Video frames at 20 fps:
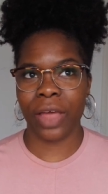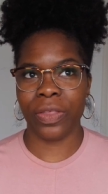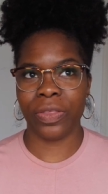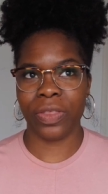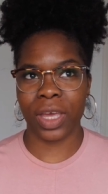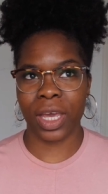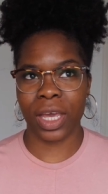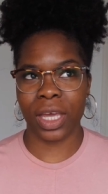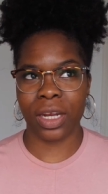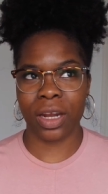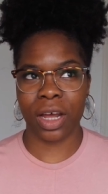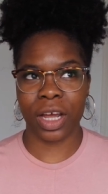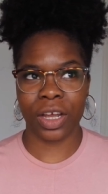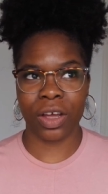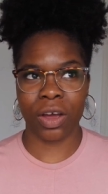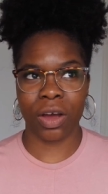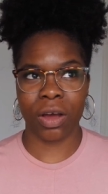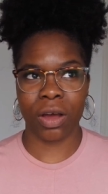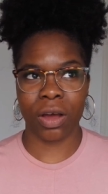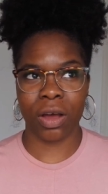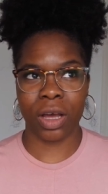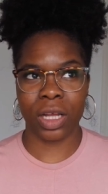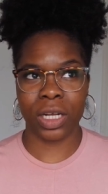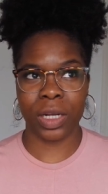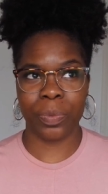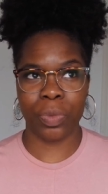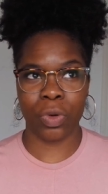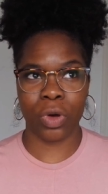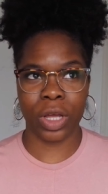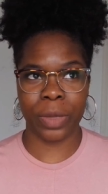and then I got an
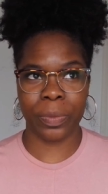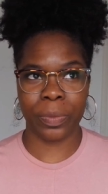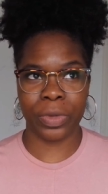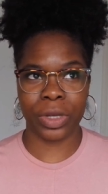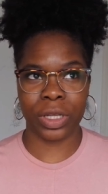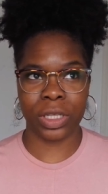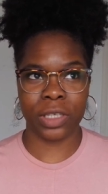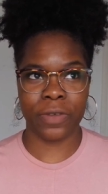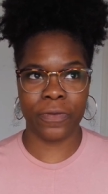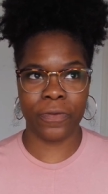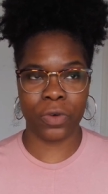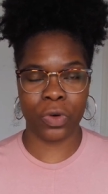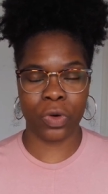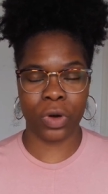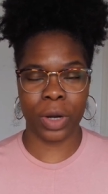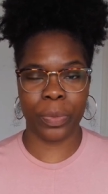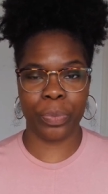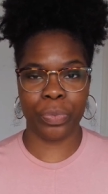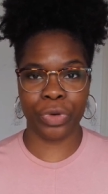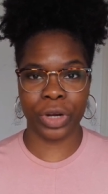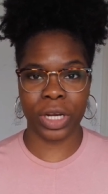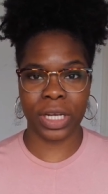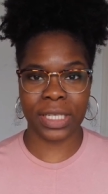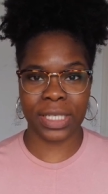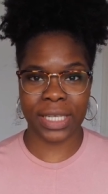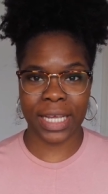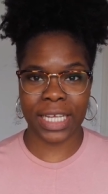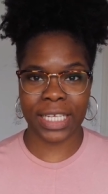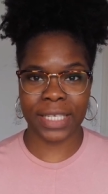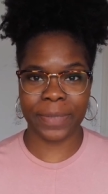appointment for a
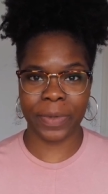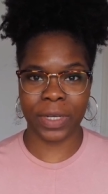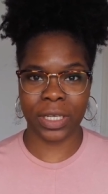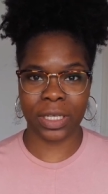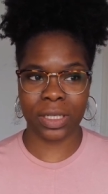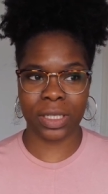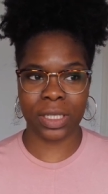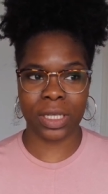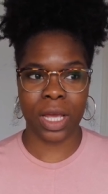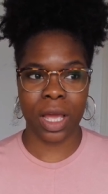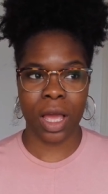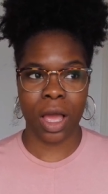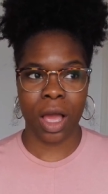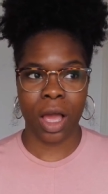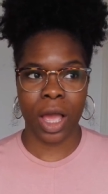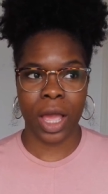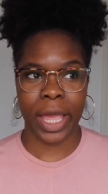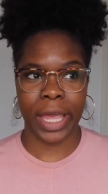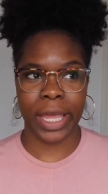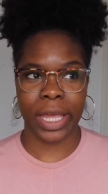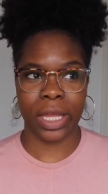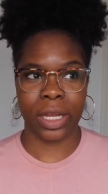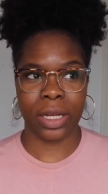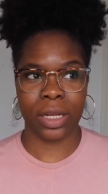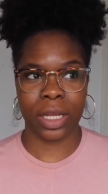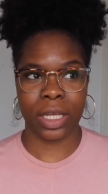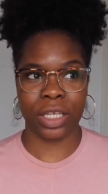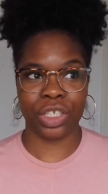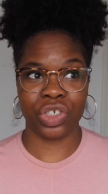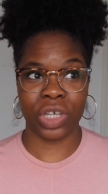pre-assessment
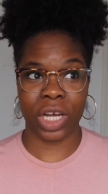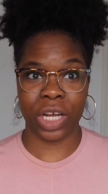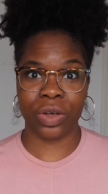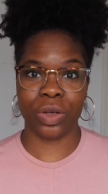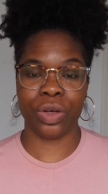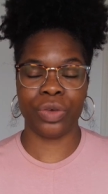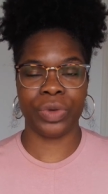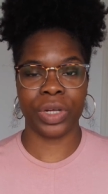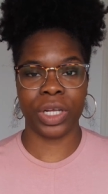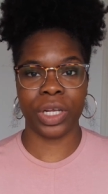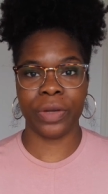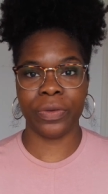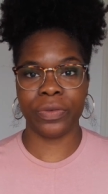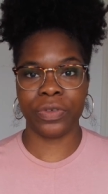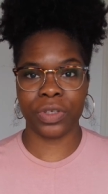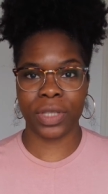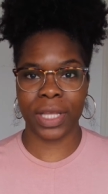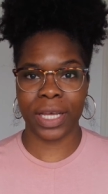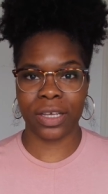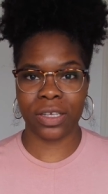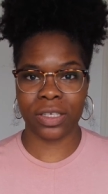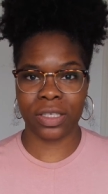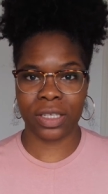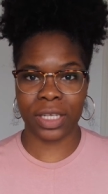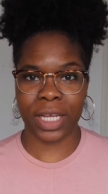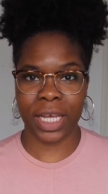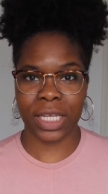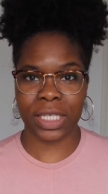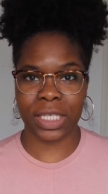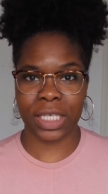in January
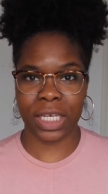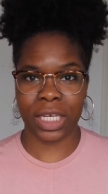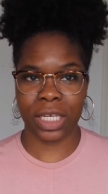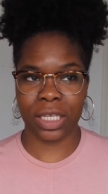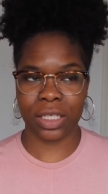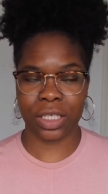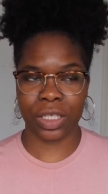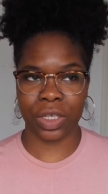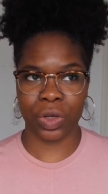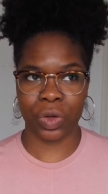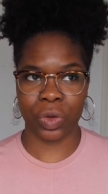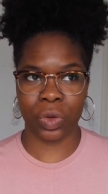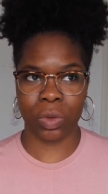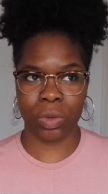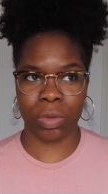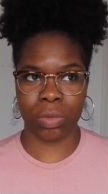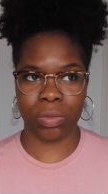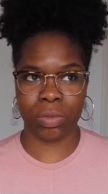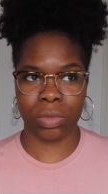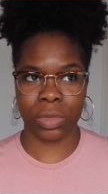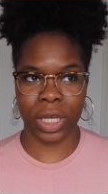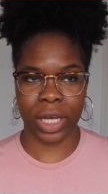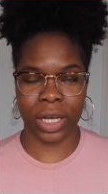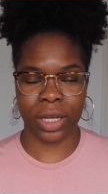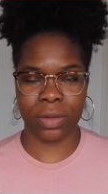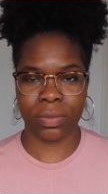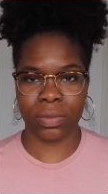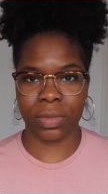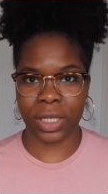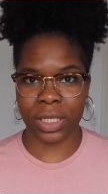2018. So
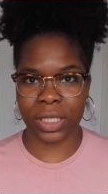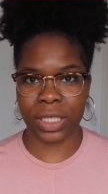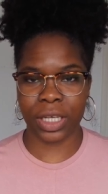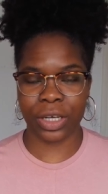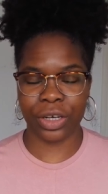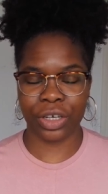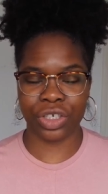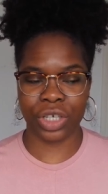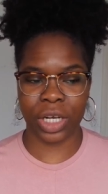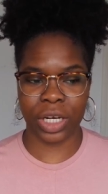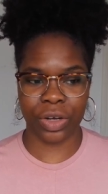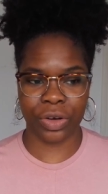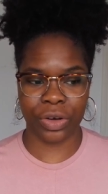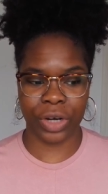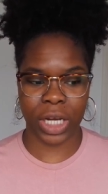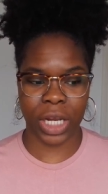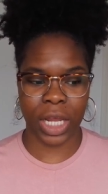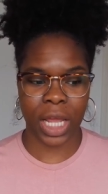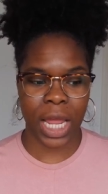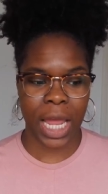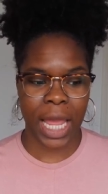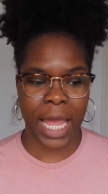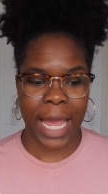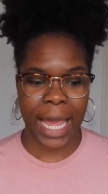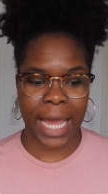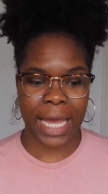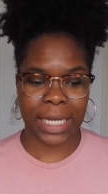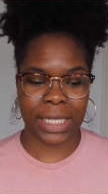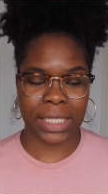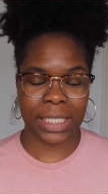yeah, this year, January.
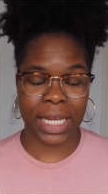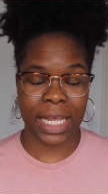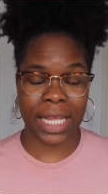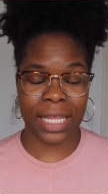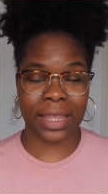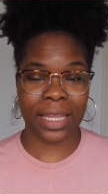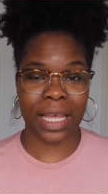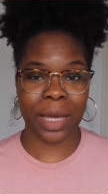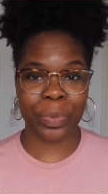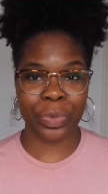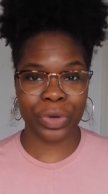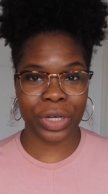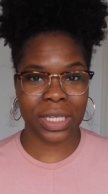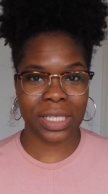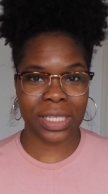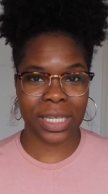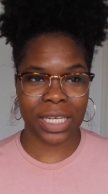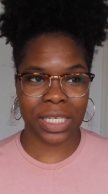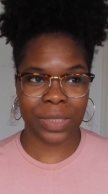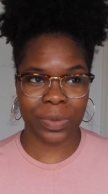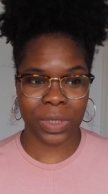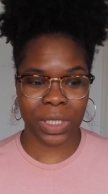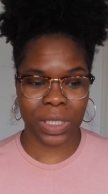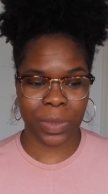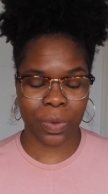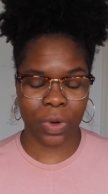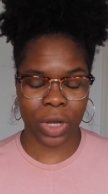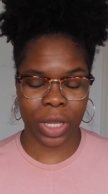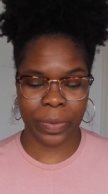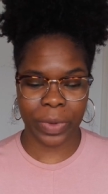And in that pre-assessment
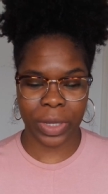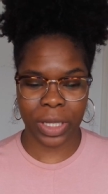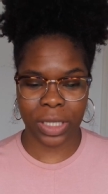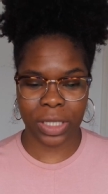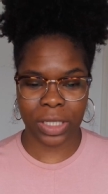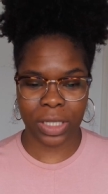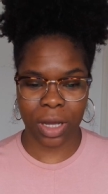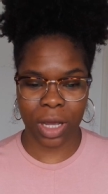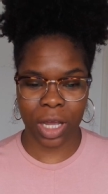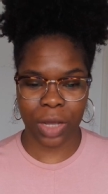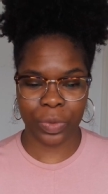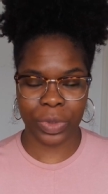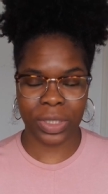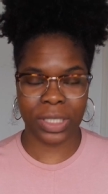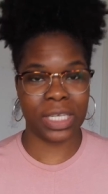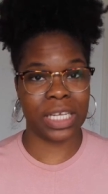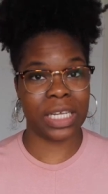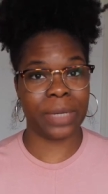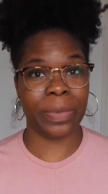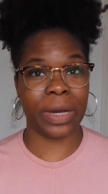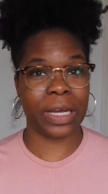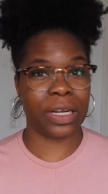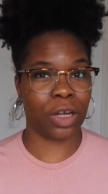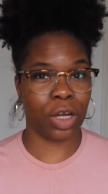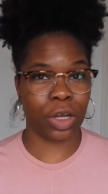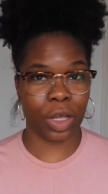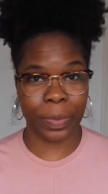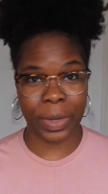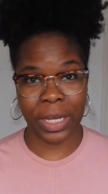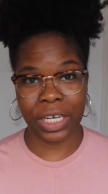appointment, I was seen by an
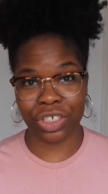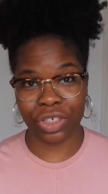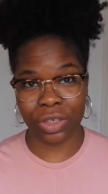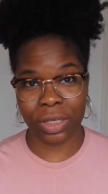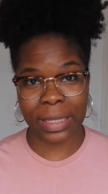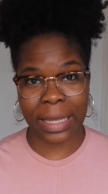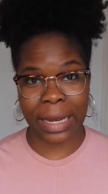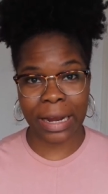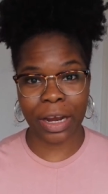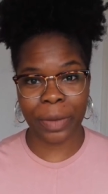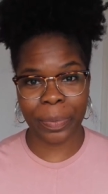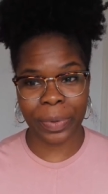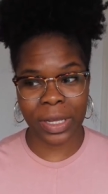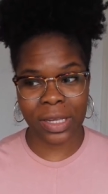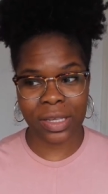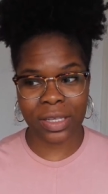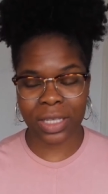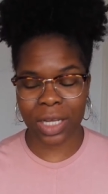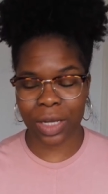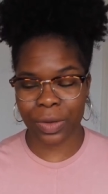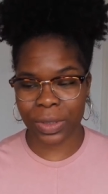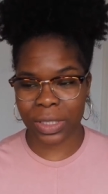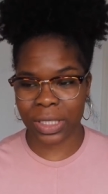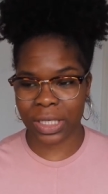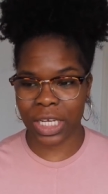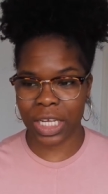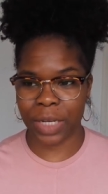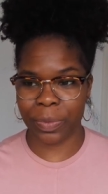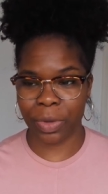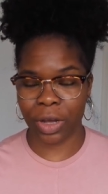occupational therapist. I was
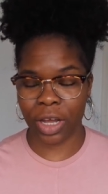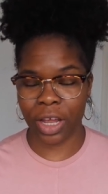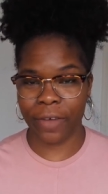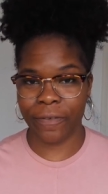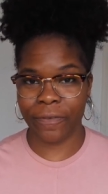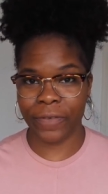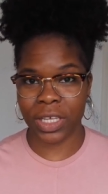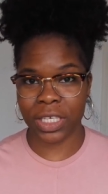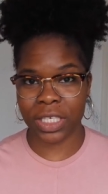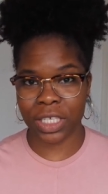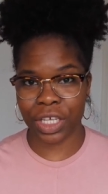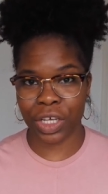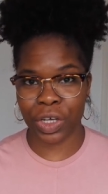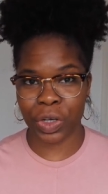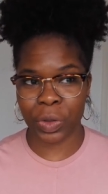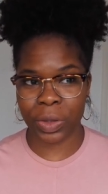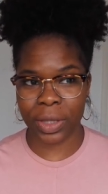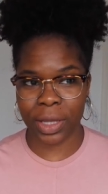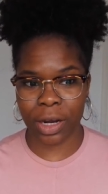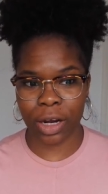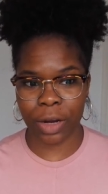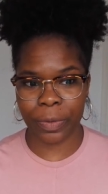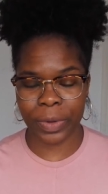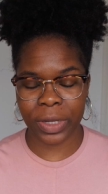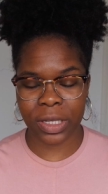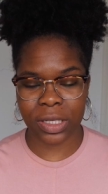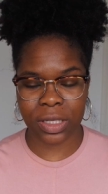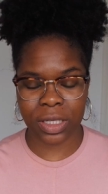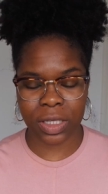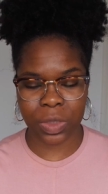seen by a
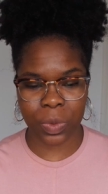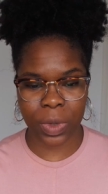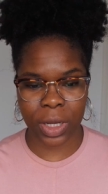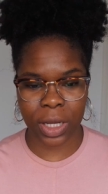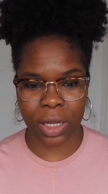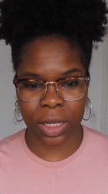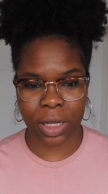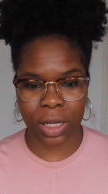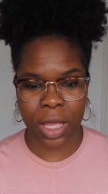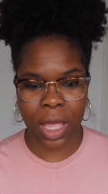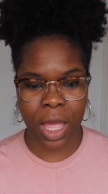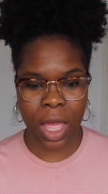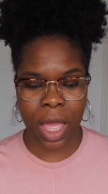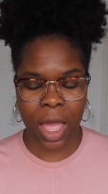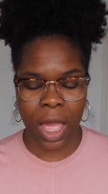physiotherapist as well.